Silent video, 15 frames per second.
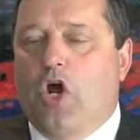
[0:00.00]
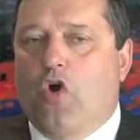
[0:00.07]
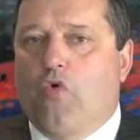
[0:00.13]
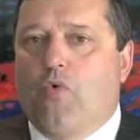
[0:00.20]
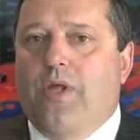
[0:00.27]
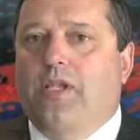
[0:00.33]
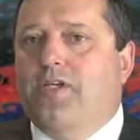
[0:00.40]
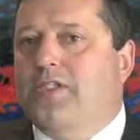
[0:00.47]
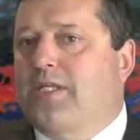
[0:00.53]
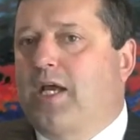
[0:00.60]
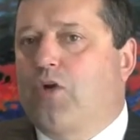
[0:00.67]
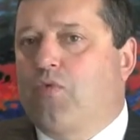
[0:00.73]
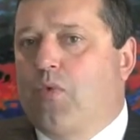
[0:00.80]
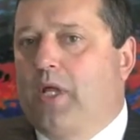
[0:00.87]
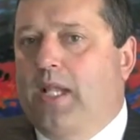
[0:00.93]
real
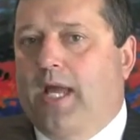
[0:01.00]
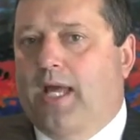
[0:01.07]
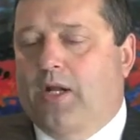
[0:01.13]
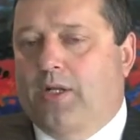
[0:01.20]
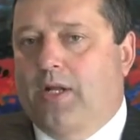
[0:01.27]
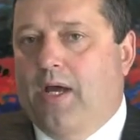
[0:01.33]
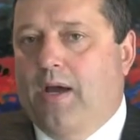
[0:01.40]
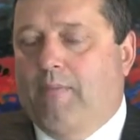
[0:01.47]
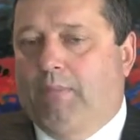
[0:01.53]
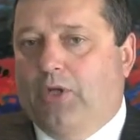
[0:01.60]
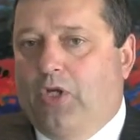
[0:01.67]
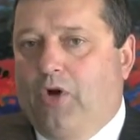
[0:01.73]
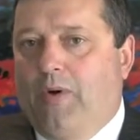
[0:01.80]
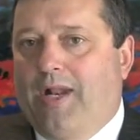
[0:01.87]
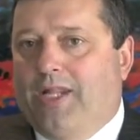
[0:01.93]
estate related. But
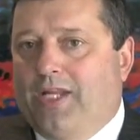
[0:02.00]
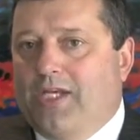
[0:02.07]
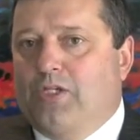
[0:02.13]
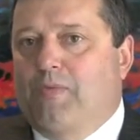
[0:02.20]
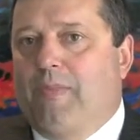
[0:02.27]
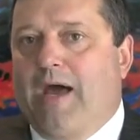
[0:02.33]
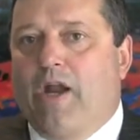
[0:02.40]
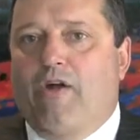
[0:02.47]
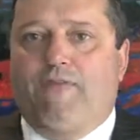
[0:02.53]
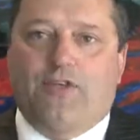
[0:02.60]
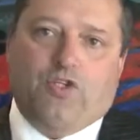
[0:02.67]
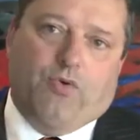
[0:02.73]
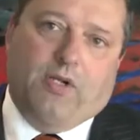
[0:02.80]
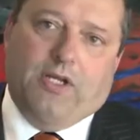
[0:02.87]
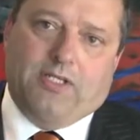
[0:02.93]
you know what? It doesn't matter if
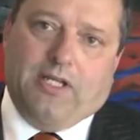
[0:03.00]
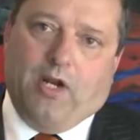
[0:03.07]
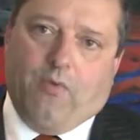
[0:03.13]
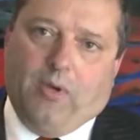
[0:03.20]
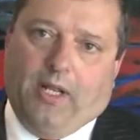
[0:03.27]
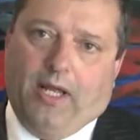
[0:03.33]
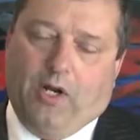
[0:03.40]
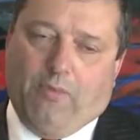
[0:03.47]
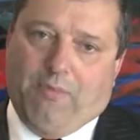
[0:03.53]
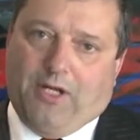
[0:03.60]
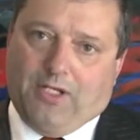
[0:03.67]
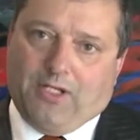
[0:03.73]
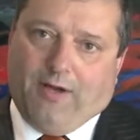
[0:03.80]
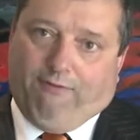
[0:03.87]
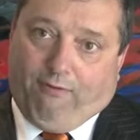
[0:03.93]
it's real estate related,
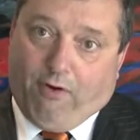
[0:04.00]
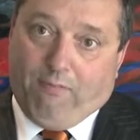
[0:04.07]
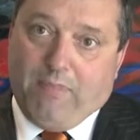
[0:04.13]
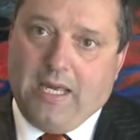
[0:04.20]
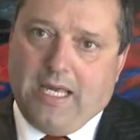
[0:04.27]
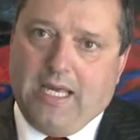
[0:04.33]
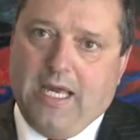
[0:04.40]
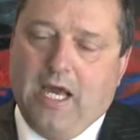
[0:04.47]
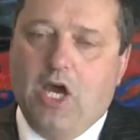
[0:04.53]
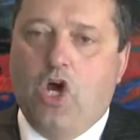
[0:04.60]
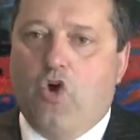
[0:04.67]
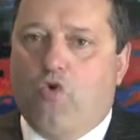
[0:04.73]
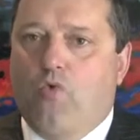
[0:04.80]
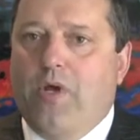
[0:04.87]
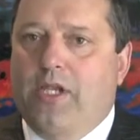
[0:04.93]
because for me,
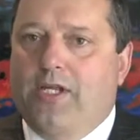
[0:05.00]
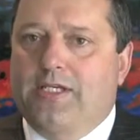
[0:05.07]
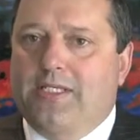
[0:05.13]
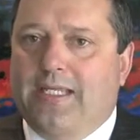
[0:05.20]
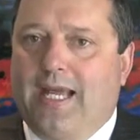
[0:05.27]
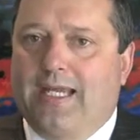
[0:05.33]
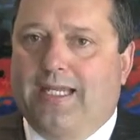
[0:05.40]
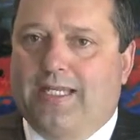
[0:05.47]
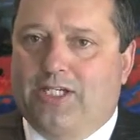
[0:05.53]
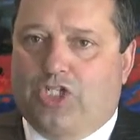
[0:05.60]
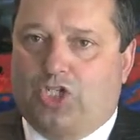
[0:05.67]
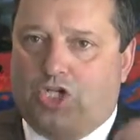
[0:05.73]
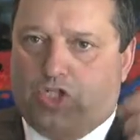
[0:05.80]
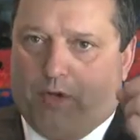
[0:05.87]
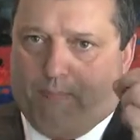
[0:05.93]
real estate is
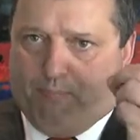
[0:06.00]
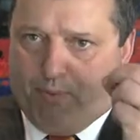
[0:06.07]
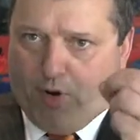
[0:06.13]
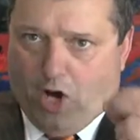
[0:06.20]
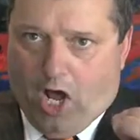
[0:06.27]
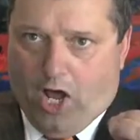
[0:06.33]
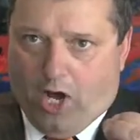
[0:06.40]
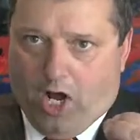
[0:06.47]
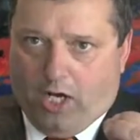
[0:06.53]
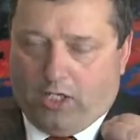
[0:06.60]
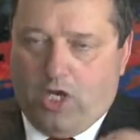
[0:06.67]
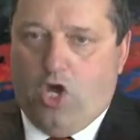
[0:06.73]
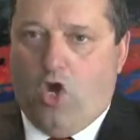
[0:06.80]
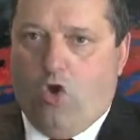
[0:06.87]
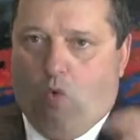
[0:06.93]
just a product.
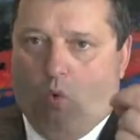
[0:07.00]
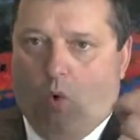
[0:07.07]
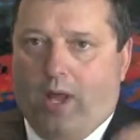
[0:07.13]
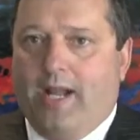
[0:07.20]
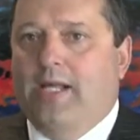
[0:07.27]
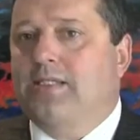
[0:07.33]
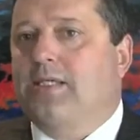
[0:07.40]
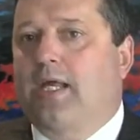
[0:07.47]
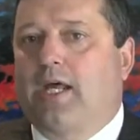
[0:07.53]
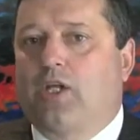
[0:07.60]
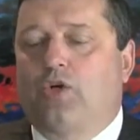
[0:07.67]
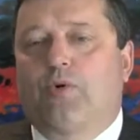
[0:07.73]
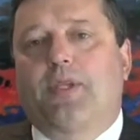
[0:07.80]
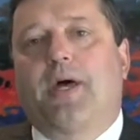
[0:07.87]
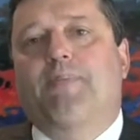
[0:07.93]
What else can I
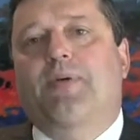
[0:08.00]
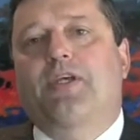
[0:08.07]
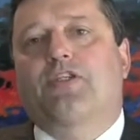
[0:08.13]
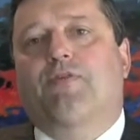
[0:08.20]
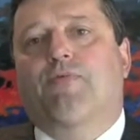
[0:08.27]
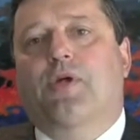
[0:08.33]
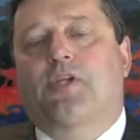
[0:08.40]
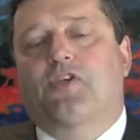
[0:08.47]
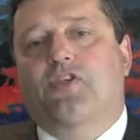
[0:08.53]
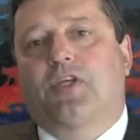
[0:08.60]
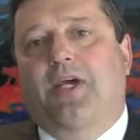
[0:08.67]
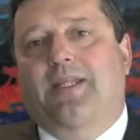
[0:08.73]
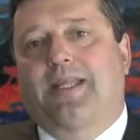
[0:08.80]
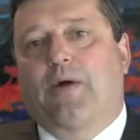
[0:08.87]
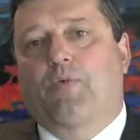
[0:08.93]
do with that piece of real
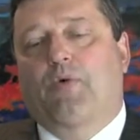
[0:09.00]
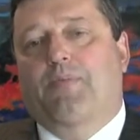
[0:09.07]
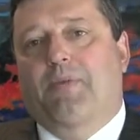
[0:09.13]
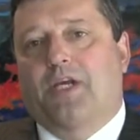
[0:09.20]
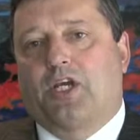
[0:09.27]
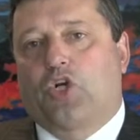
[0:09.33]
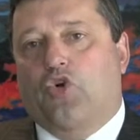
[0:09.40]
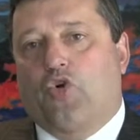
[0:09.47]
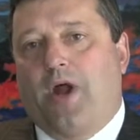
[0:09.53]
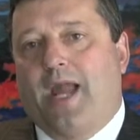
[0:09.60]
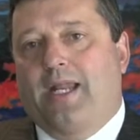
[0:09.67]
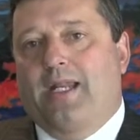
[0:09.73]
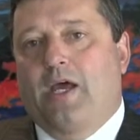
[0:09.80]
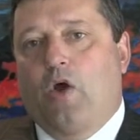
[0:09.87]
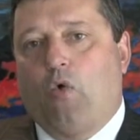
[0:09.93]
estate that would be
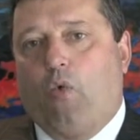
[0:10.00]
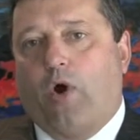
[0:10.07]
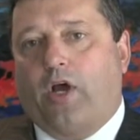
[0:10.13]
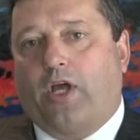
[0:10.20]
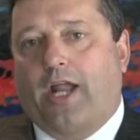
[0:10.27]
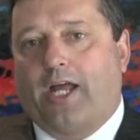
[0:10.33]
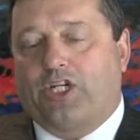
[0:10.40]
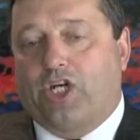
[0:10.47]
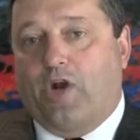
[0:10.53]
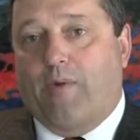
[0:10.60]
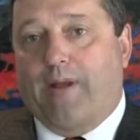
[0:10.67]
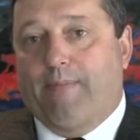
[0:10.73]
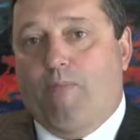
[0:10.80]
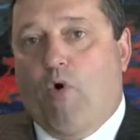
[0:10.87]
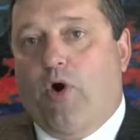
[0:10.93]
great? Where could I
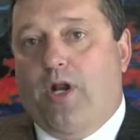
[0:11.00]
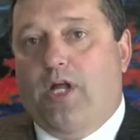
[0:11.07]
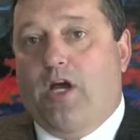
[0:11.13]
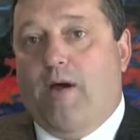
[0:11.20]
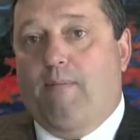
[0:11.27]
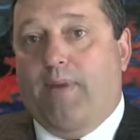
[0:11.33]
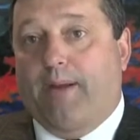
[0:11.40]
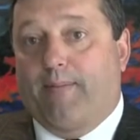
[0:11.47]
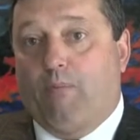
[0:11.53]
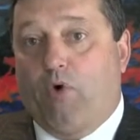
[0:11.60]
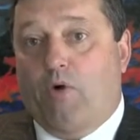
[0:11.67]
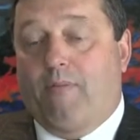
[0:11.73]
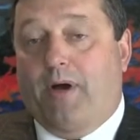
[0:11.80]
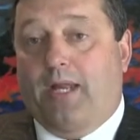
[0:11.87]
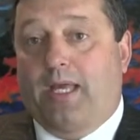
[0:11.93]
generate more income, make
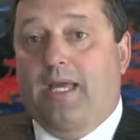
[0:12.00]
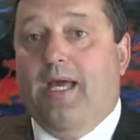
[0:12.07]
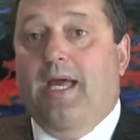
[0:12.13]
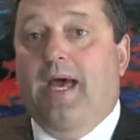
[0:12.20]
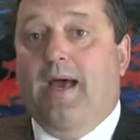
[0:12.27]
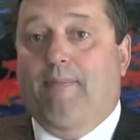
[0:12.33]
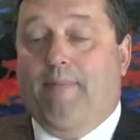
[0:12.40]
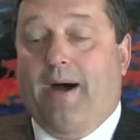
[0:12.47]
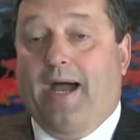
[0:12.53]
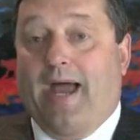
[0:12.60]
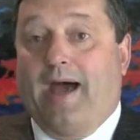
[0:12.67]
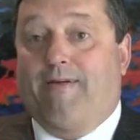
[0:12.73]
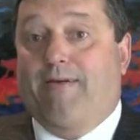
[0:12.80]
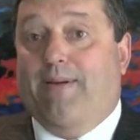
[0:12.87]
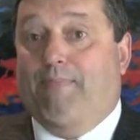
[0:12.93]
more money by
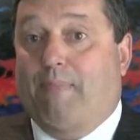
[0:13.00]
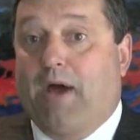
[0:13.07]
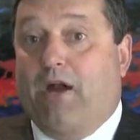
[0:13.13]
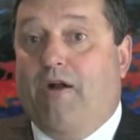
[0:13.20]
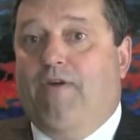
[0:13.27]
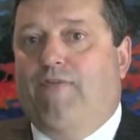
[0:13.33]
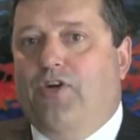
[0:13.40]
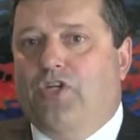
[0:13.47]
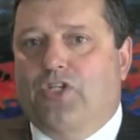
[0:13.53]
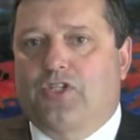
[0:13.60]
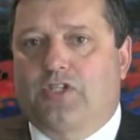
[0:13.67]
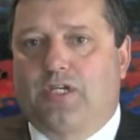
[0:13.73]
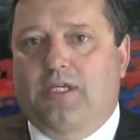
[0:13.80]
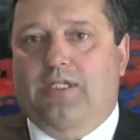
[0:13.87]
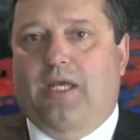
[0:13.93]
having better
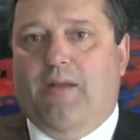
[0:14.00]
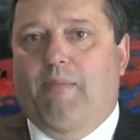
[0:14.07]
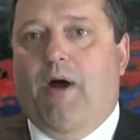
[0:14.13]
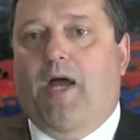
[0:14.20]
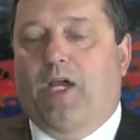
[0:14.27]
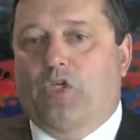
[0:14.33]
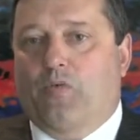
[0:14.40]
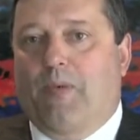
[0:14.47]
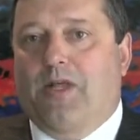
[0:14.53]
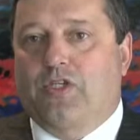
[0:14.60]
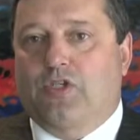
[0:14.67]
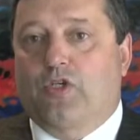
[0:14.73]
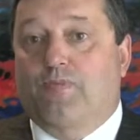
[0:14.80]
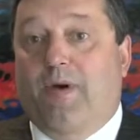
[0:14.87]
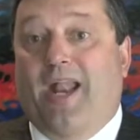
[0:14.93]
efficiencies in my
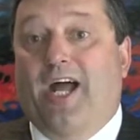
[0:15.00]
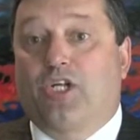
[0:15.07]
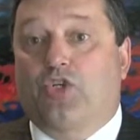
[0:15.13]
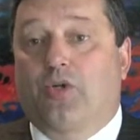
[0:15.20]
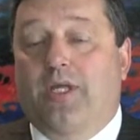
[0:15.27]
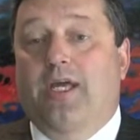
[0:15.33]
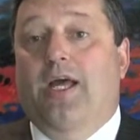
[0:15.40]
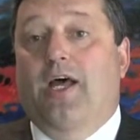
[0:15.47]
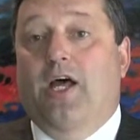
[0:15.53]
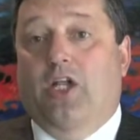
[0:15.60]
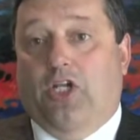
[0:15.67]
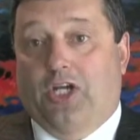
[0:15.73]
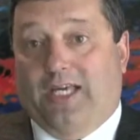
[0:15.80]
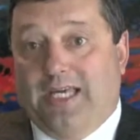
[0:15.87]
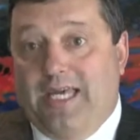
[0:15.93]
expenses? But actually,
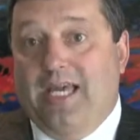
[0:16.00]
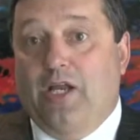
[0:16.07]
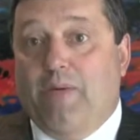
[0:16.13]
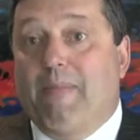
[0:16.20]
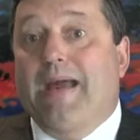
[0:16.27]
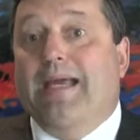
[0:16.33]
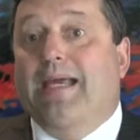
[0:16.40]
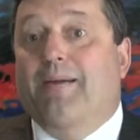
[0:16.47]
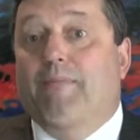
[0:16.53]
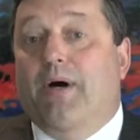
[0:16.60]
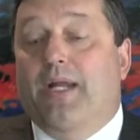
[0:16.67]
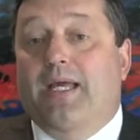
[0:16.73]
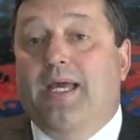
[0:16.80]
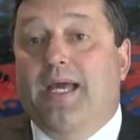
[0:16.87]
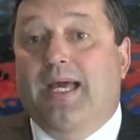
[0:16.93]
the key to making
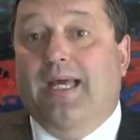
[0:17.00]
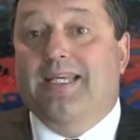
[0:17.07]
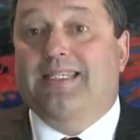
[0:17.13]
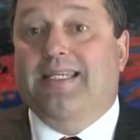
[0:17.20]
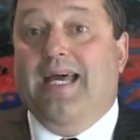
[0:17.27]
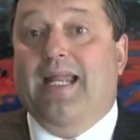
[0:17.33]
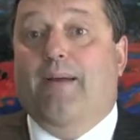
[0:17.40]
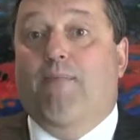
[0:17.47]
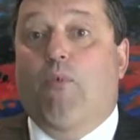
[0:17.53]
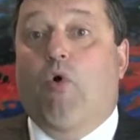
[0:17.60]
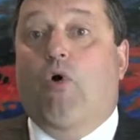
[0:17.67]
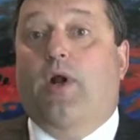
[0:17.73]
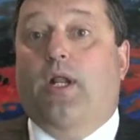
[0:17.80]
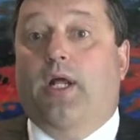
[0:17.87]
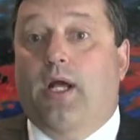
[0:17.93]
money is getting
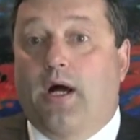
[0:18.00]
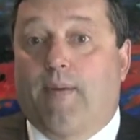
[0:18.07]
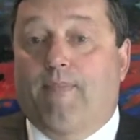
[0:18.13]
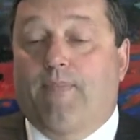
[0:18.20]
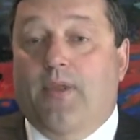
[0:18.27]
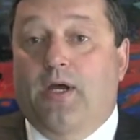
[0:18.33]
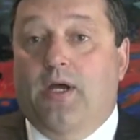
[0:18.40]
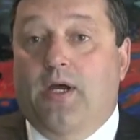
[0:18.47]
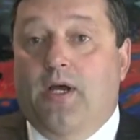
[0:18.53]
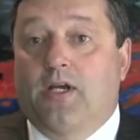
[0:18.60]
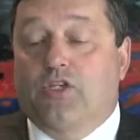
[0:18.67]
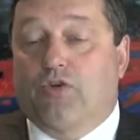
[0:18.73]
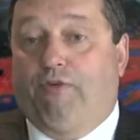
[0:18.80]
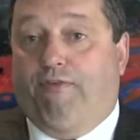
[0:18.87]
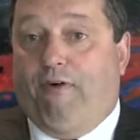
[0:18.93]
more income.
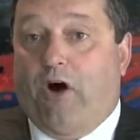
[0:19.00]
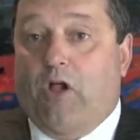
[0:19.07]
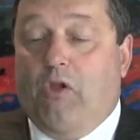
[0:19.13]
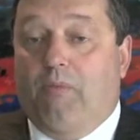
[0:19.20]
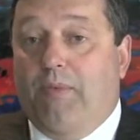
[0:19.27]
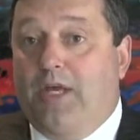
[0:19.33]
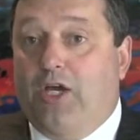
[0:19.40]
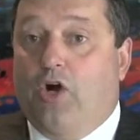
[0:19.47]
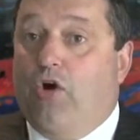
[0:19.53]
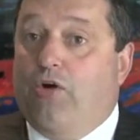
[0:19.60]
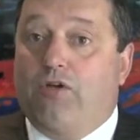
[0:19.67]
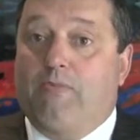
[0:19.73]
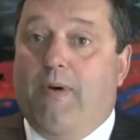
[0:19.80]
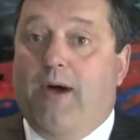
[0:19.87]
So follow me, go to